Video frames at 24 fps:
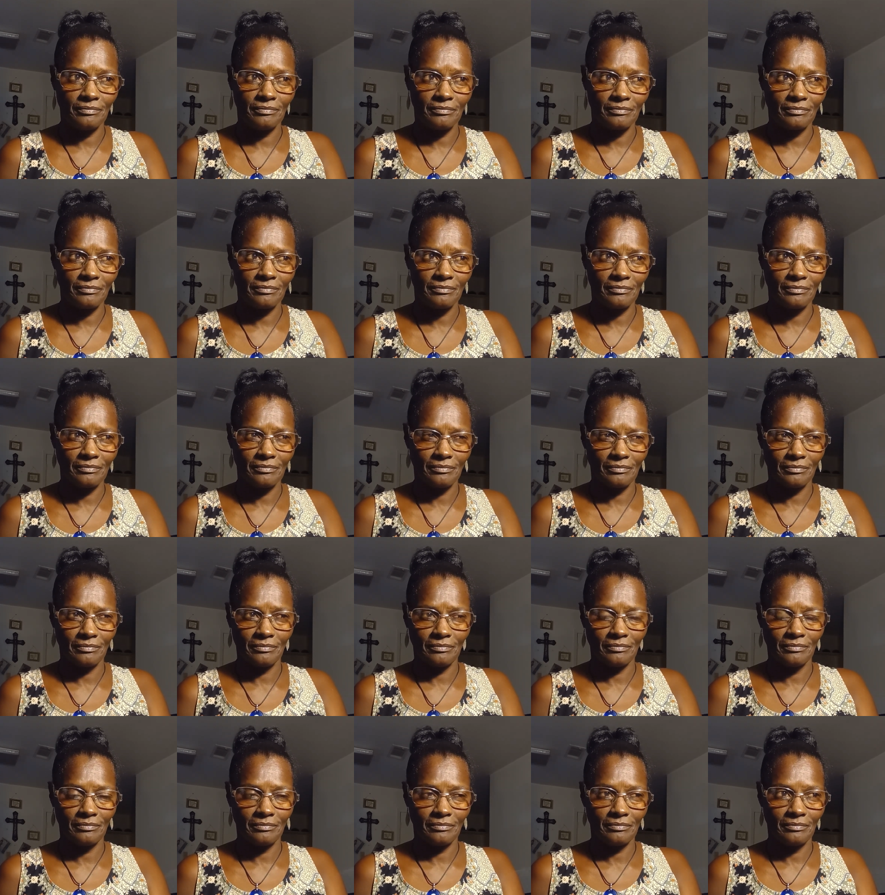
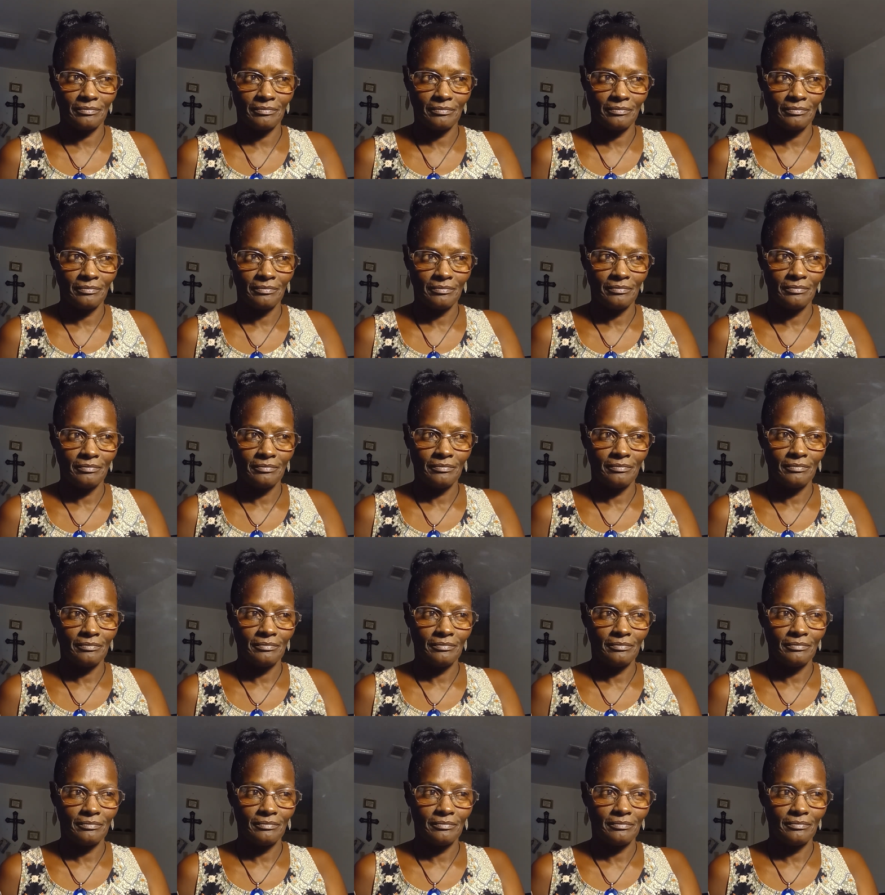
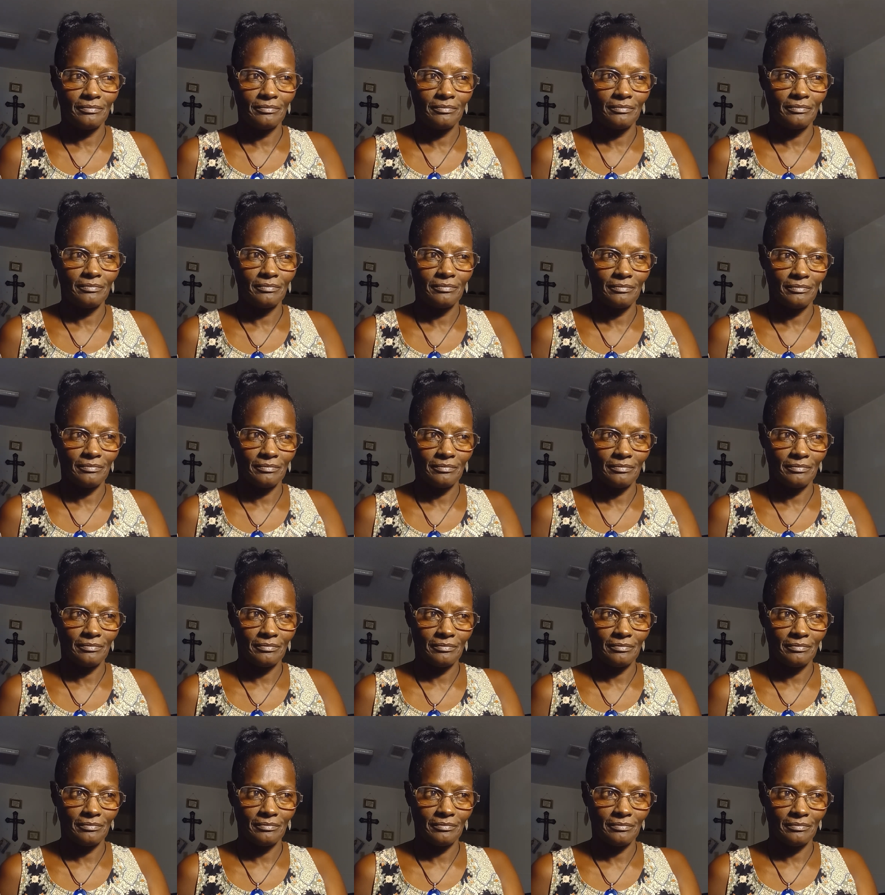
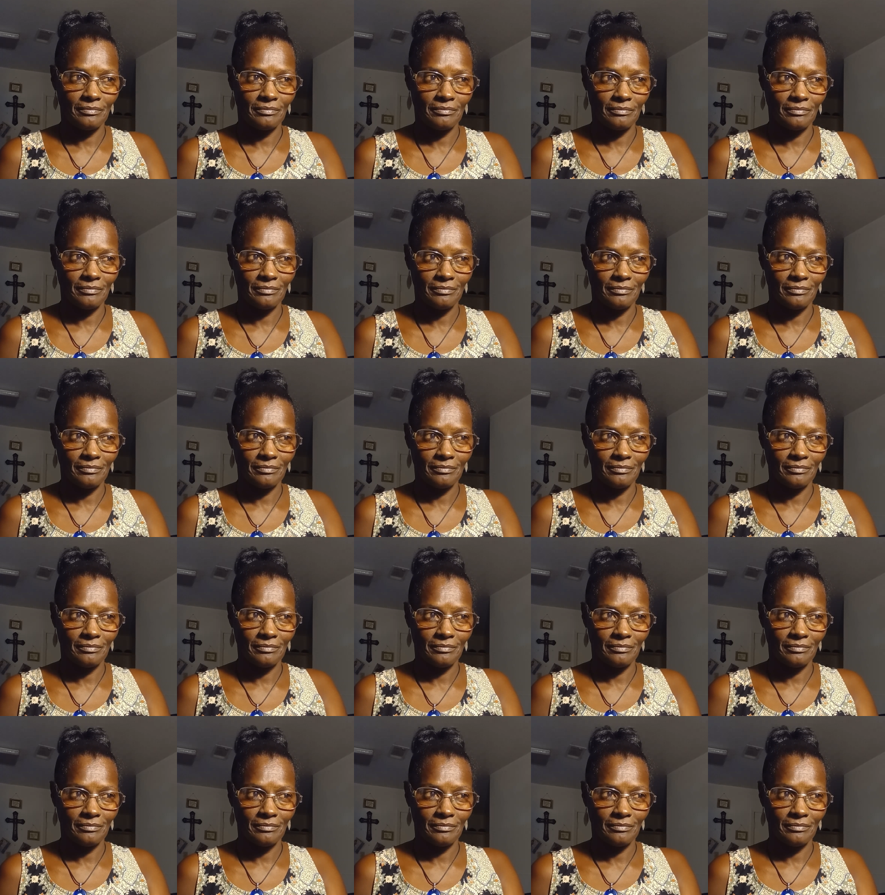(silence)